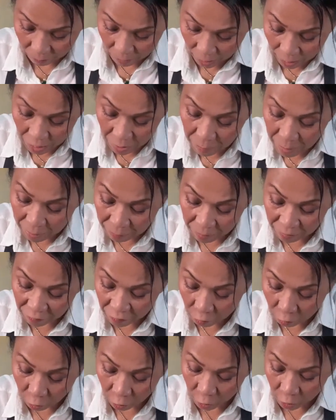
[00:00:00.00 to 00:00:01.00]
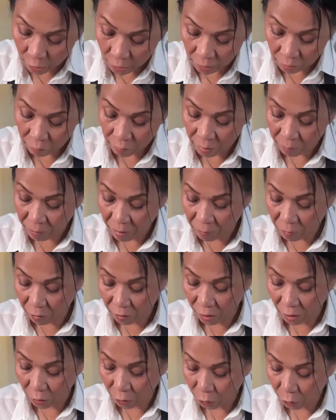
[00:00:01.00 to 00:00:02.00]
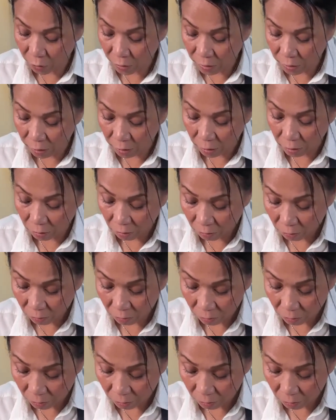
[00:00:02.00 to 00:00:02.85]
and it made me feel good. And when people enjoys it, you know.